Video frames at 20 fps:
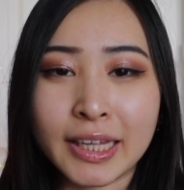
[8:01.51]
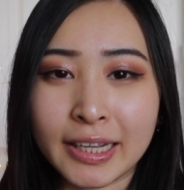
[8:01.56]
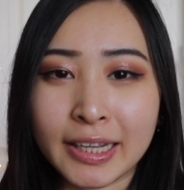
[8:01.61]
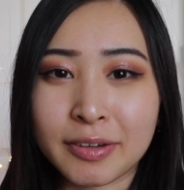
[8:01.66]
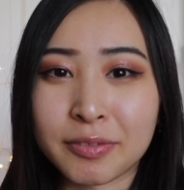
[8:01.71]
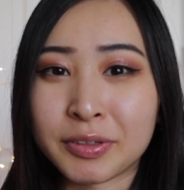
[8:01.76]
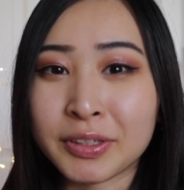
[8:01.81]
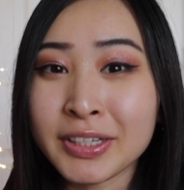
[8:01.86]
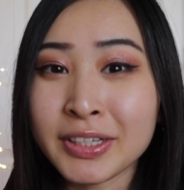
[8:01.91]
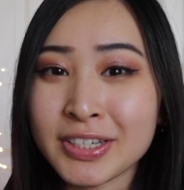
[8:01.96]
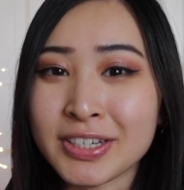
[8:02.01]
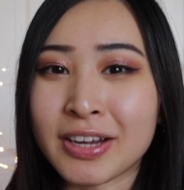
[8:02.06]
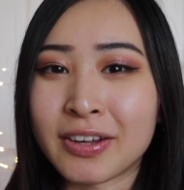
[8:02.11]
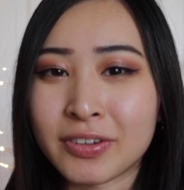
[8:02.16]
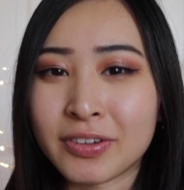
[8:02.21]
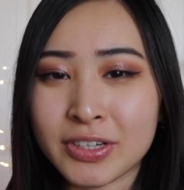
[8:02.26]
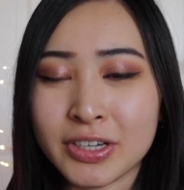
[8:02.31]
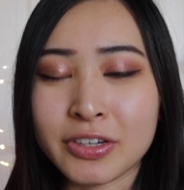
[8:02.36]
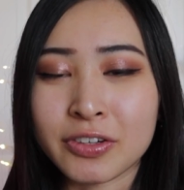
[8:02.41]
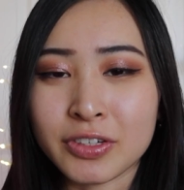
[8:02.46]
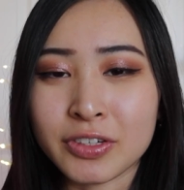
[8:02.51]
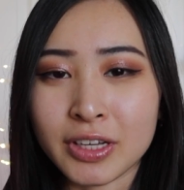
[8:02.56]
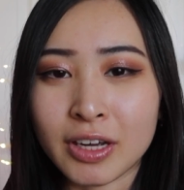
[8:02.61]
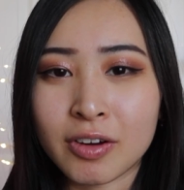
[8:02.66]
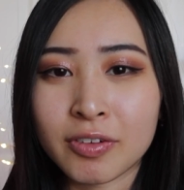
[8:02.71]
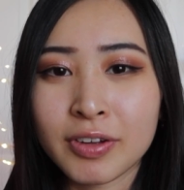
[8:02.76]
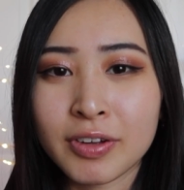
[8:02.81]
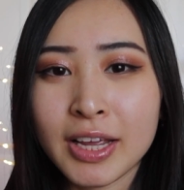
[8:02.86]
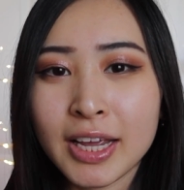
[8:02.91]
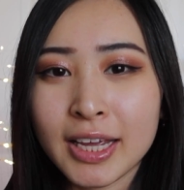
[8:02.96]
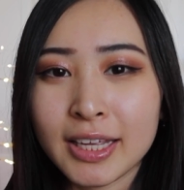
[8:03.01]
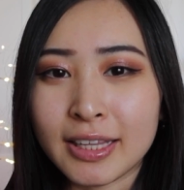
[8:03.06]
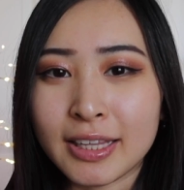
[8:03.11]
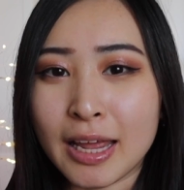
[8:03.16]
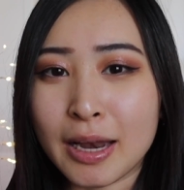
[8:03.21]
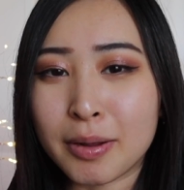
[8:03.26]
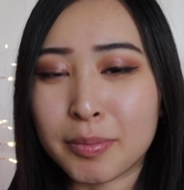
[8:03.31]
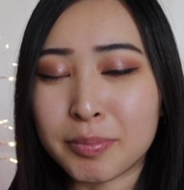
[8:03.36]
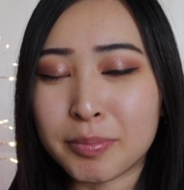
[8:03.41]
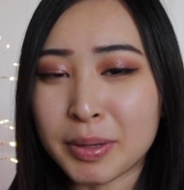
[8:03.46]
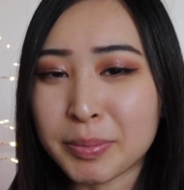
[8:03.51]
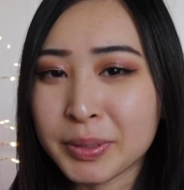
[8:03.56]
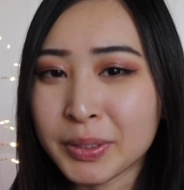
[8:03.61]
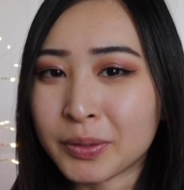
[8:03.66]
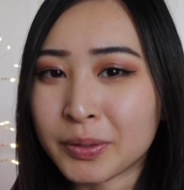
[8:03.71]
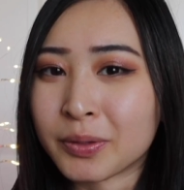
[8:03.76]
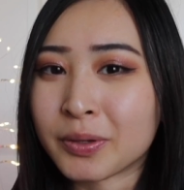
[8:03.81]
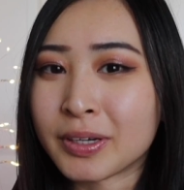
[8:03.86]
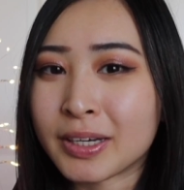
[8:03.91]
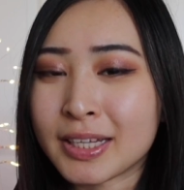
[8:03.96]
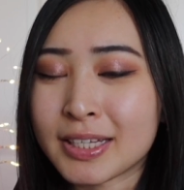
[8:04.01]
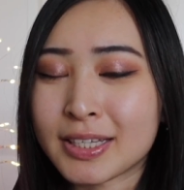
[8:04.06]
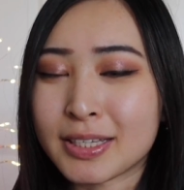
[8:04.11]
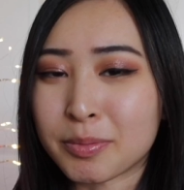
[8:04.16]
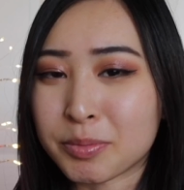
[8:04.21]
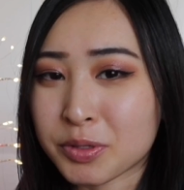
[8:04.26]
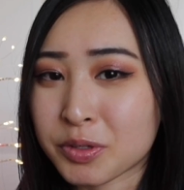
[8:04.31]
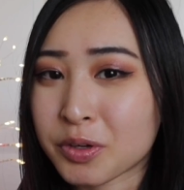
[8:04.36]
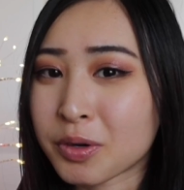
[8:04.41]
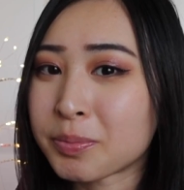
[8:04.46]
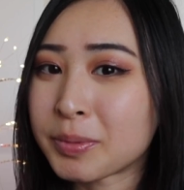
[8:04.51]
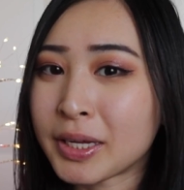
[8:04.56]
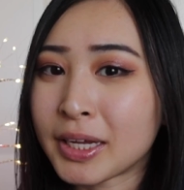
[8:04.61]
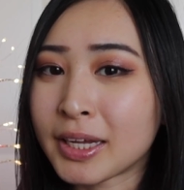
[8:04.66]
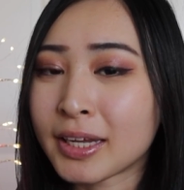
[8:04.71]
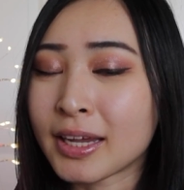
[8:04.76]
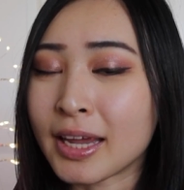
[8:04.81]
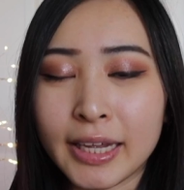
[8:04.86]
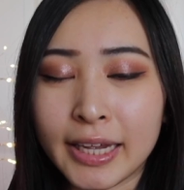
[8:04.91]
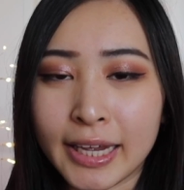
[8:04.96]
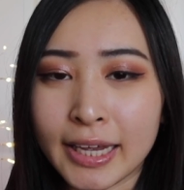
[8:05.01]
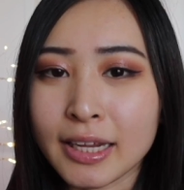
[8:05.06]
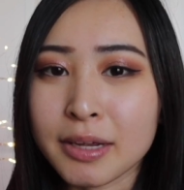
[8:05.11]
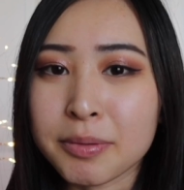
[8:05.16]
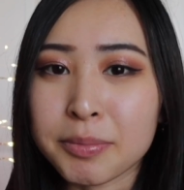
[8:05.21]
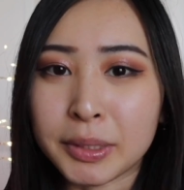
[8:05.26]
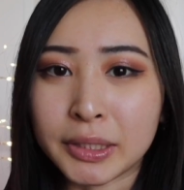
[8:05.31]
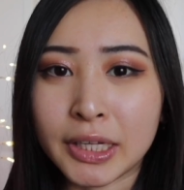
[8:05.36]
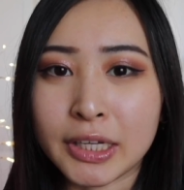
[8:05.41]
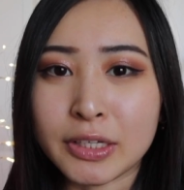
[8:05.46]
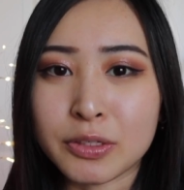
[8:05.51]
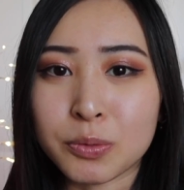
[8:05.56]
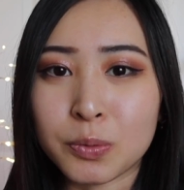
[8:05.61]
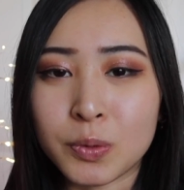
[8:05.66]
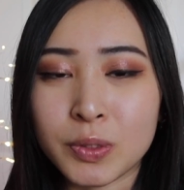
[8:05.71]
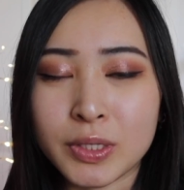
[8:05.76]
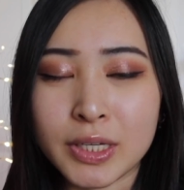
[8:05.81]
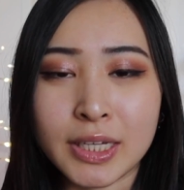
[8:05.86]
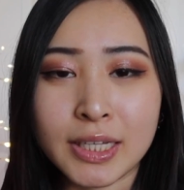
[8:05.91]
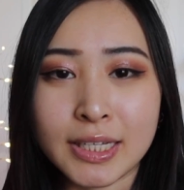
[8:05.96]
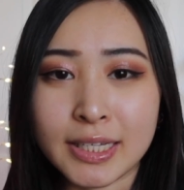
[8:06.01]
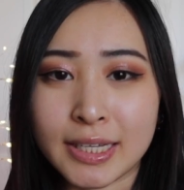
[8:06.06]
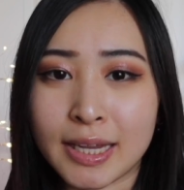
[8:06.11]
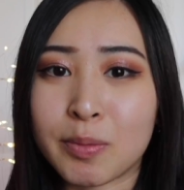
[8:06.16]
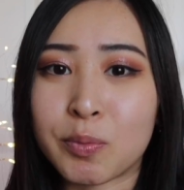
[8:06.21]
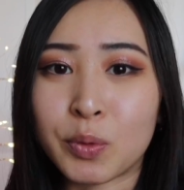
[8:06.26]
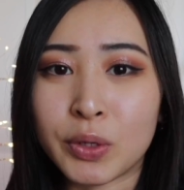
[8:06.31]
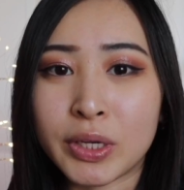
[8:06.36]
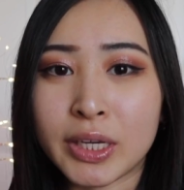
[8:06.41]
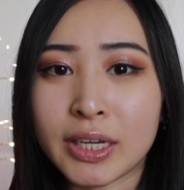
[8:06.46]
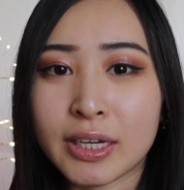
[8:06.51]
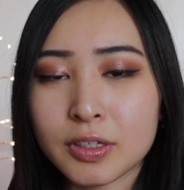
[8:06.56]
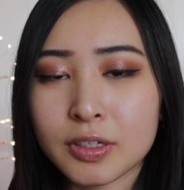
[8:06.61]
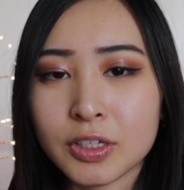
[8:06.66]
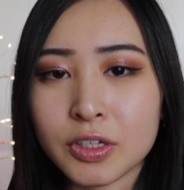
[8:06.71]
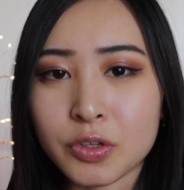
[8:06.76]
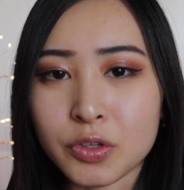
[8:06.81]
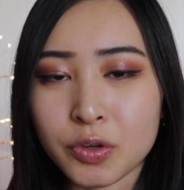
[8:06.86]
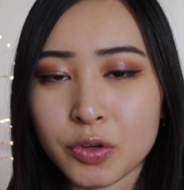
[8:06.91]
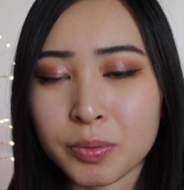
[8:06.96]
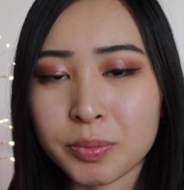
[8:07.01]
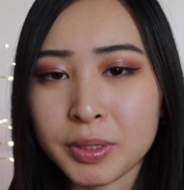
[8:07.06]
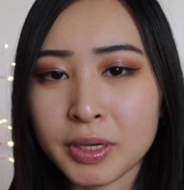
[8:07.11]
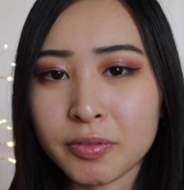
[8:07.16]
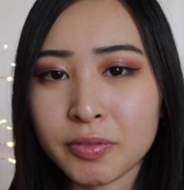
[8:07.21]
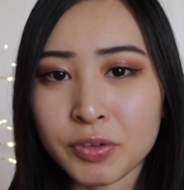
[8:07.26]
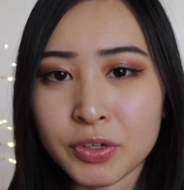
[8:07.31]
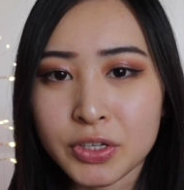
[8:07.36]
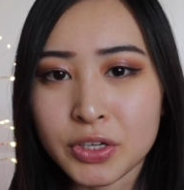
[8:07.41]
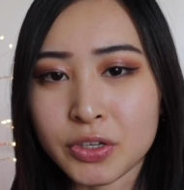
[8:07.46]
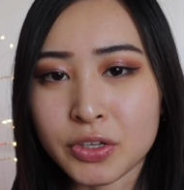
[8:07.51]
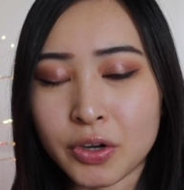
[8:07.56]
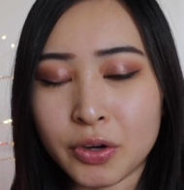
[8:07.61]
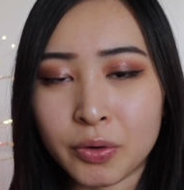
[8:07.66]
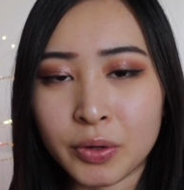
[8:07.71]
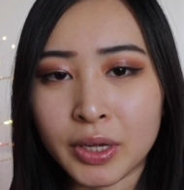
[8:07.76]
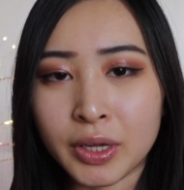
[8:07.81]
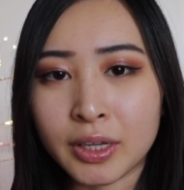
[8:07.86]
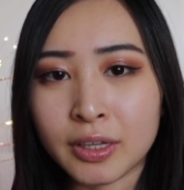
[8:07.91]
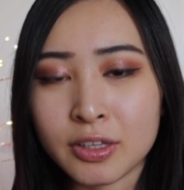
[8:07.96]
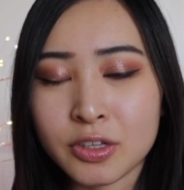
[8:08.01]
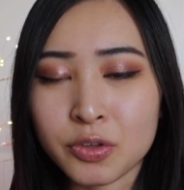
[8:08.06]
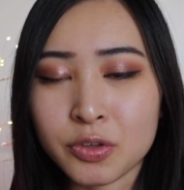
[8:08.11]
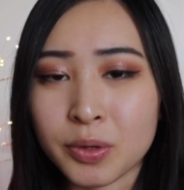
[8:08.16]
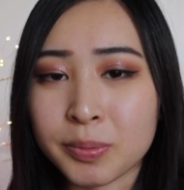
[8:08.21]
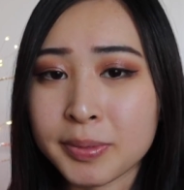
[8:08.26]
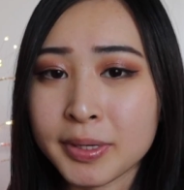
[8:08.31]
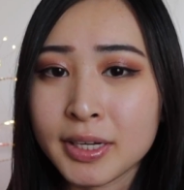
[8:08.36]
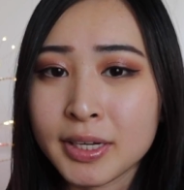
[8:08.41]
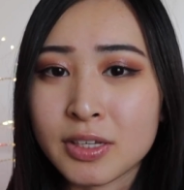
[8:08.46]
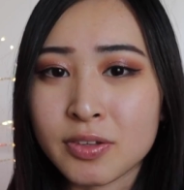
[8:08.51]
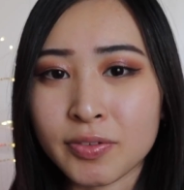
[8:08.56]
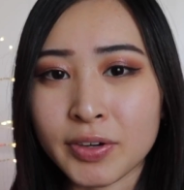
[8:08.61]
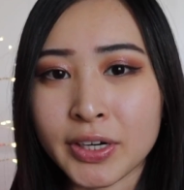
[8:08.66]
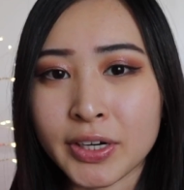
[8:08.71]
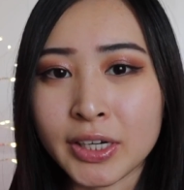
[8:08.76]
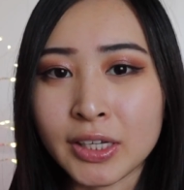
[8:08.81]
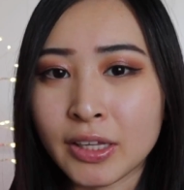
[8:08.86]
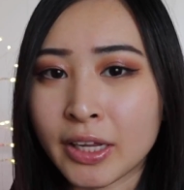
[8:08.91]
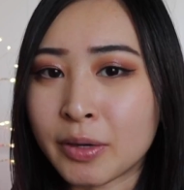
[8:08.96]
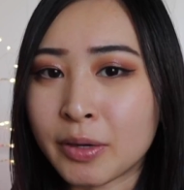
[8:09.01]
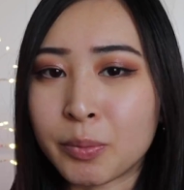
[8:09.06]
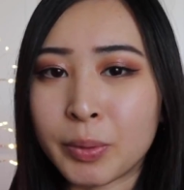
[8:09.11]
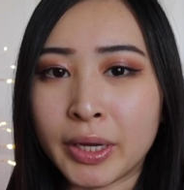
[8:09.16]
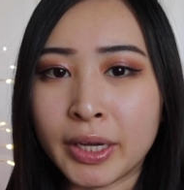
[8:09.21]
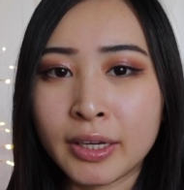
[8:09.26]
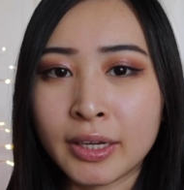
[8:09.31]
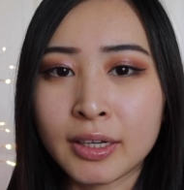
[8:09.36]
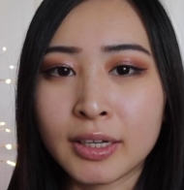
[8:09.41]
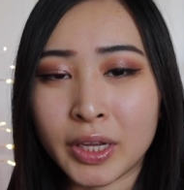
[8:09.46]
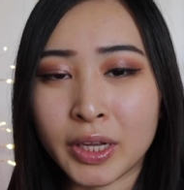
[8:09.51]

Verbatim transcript: like really challenging yourself, then maybe learn some scripting and command line tools in the same week. So scripting versus coding, scripting is very lightweight.